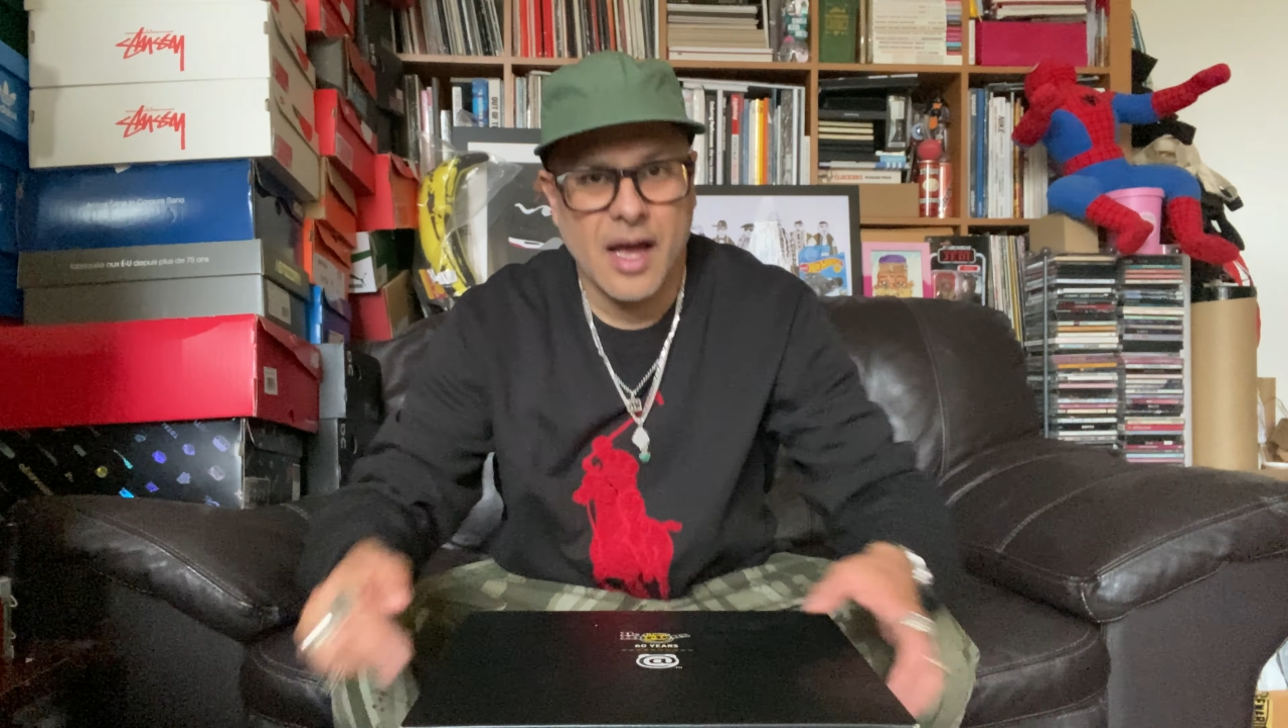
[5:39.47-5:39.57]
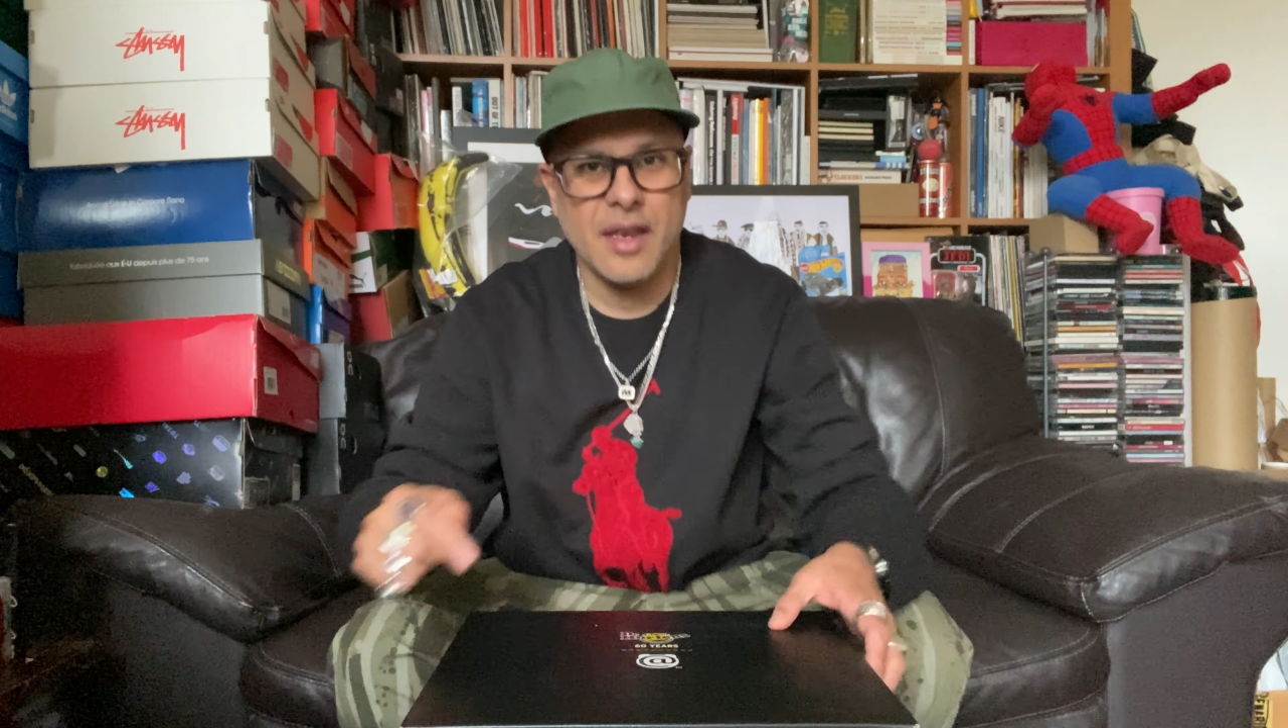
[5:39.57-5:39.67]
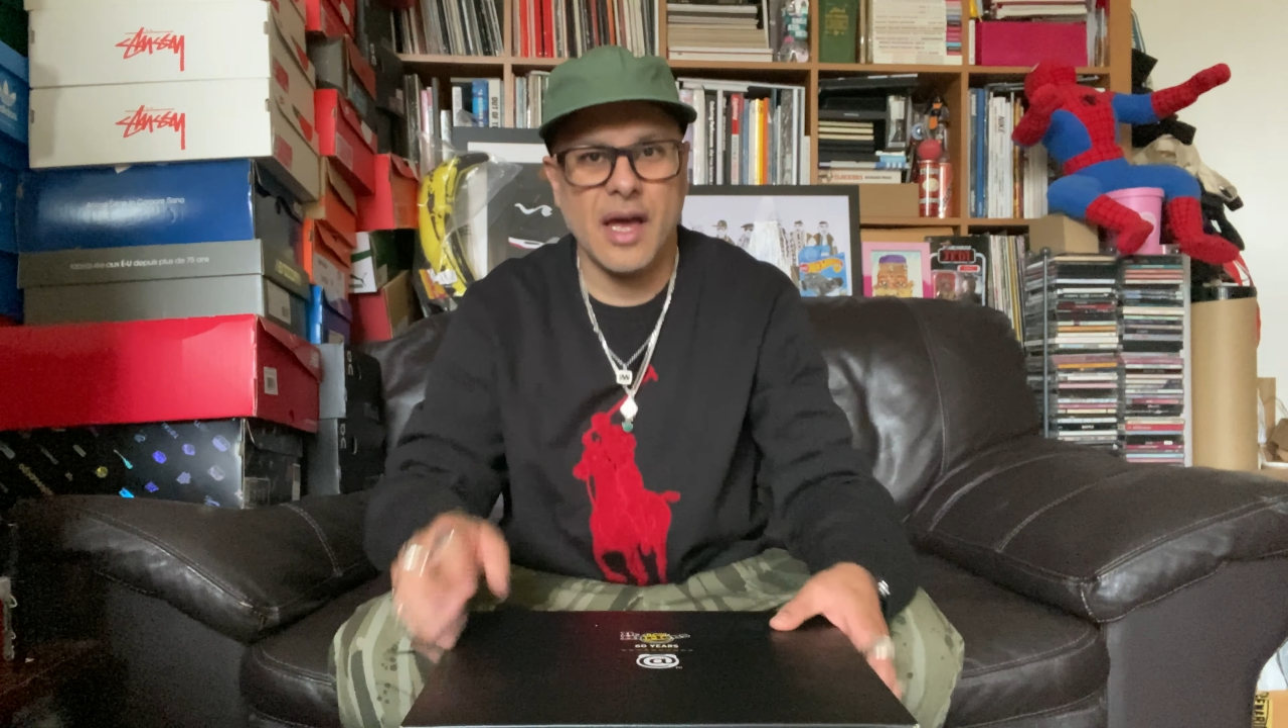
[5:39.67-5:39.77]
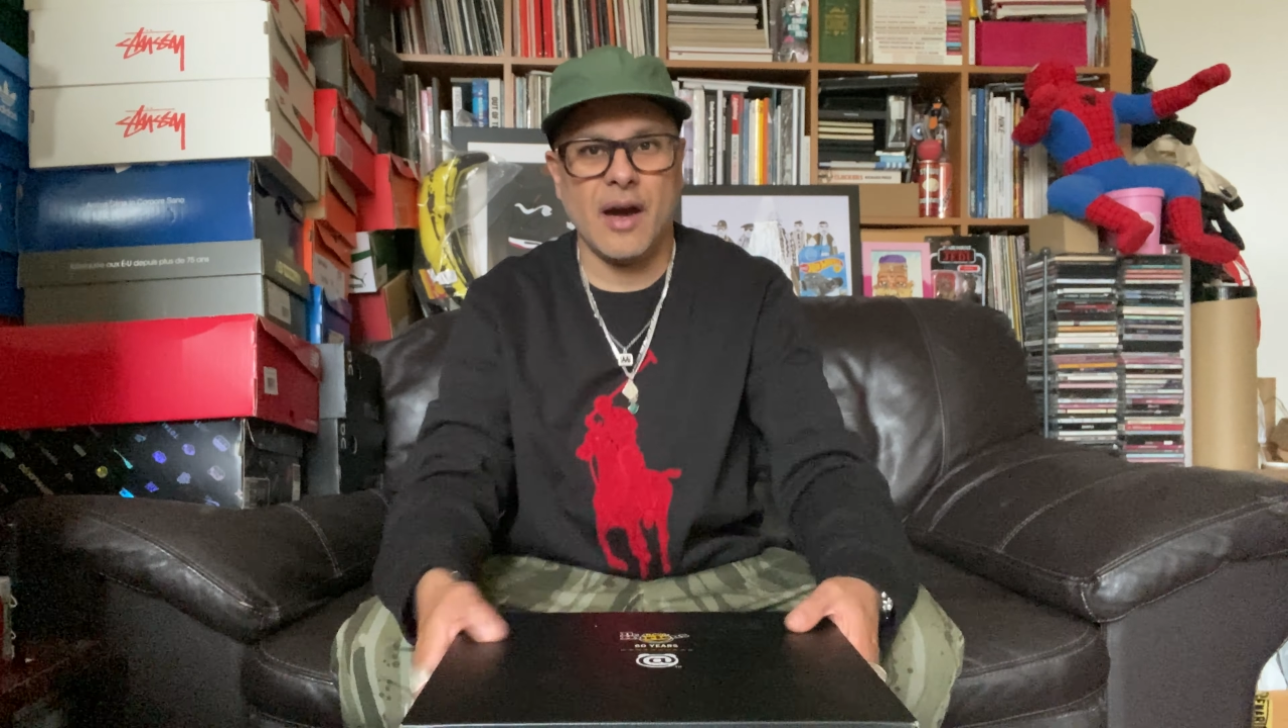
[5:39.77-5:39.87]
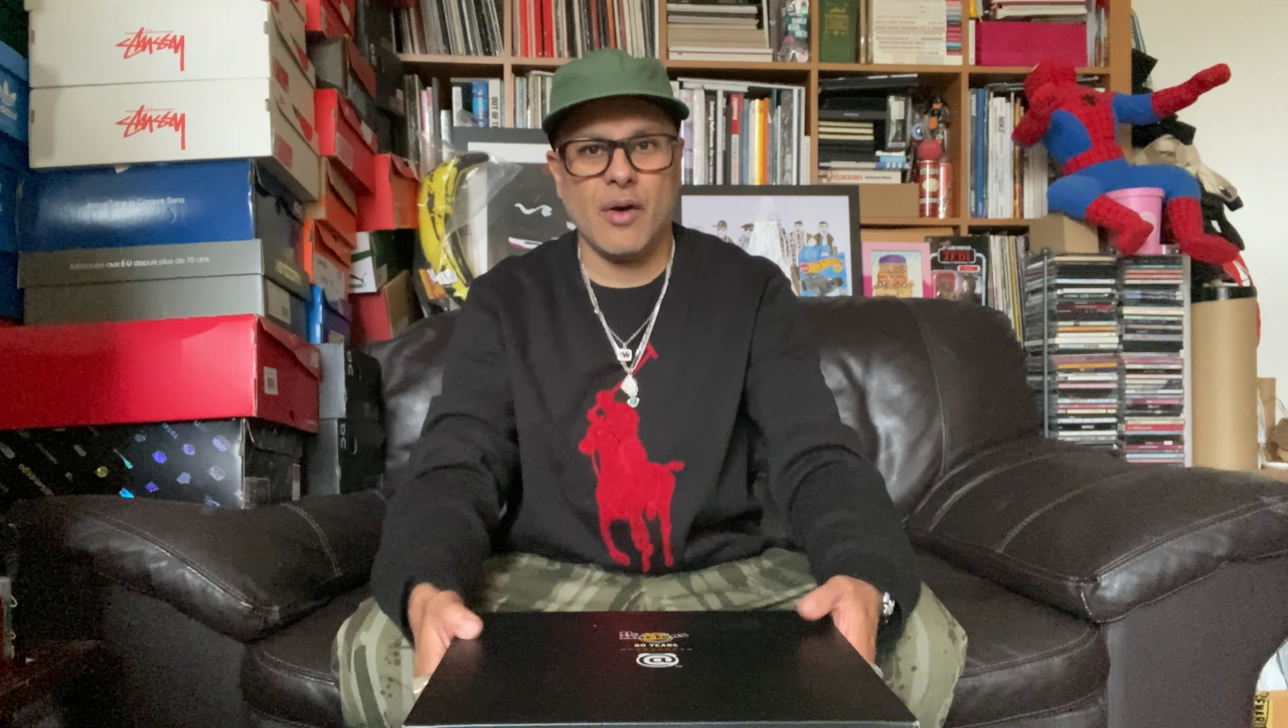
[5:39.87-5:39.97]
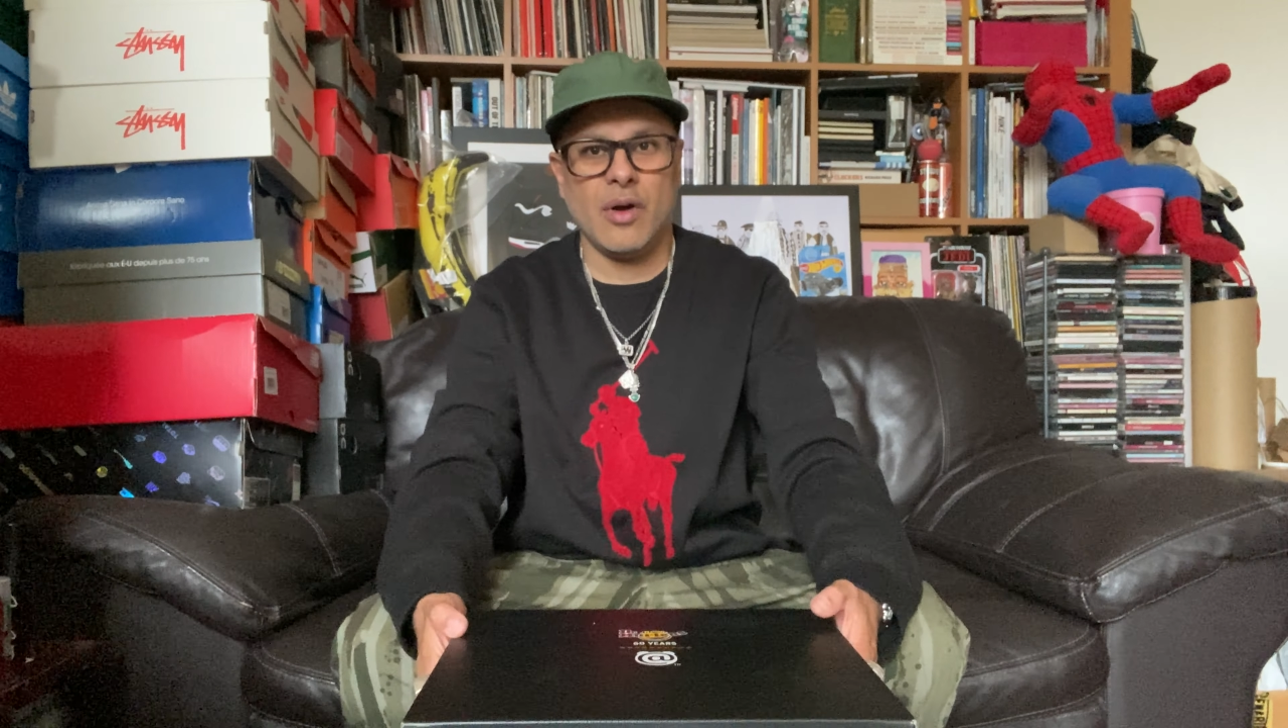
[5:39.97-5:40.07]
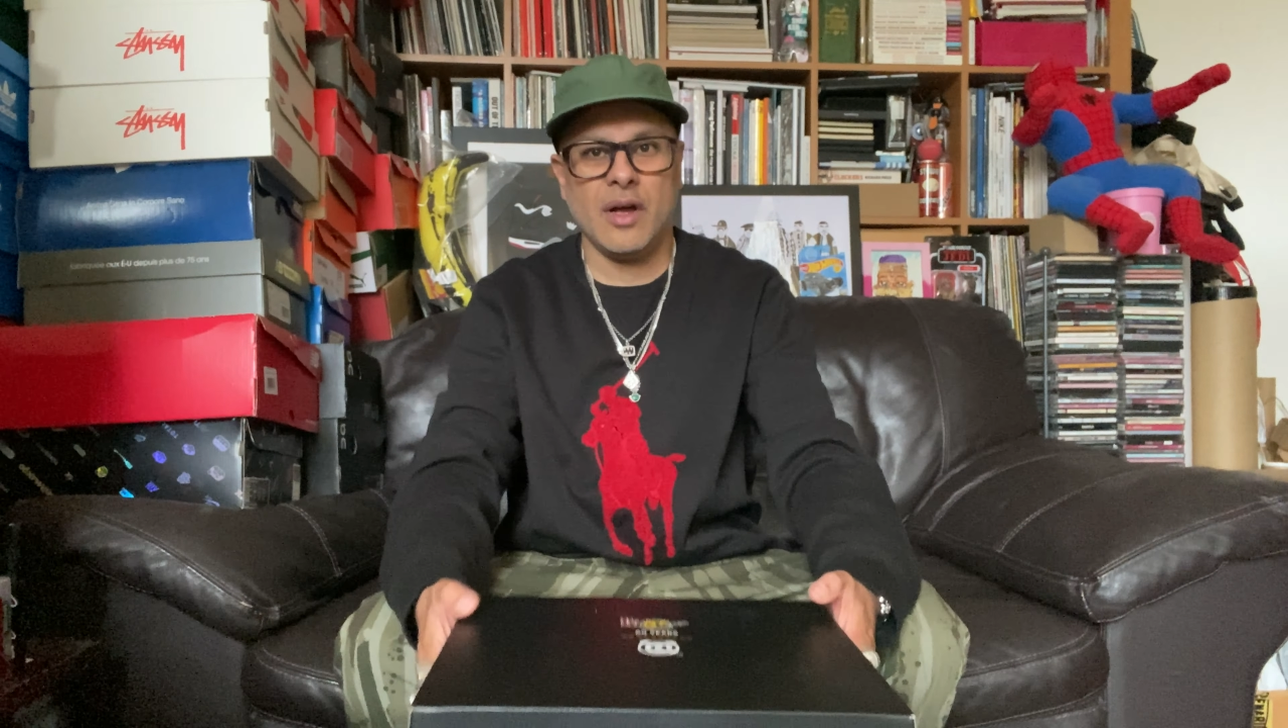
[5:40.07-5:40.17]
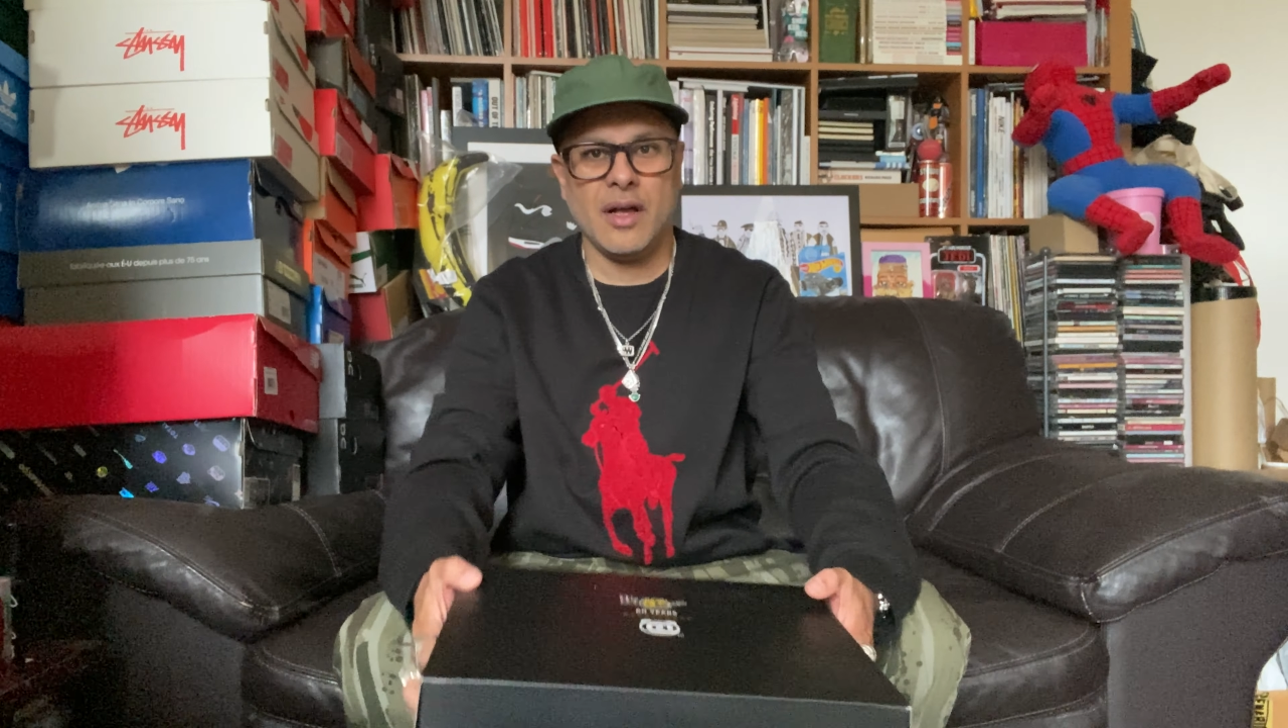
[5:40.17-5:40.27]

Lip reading: Now,